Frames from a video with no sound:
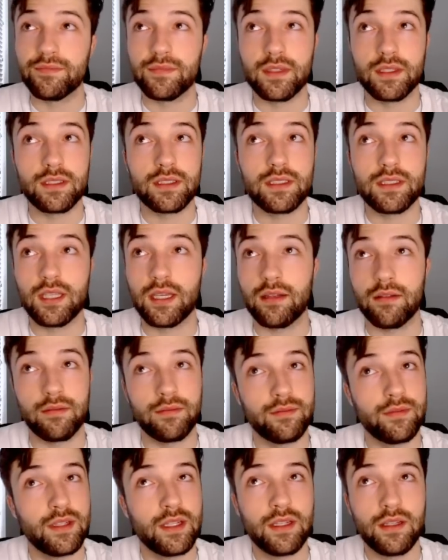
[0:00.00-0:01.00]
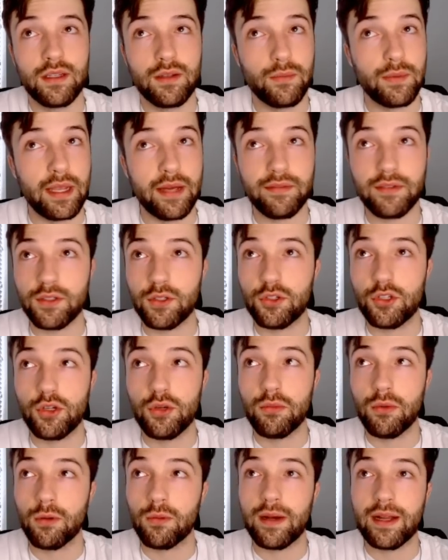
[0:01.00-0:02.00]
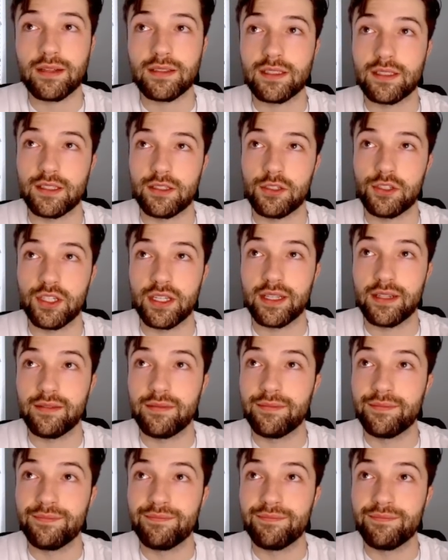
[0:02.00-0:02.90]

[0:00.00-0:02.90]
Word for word: This is we have to do two more rounds of this shit.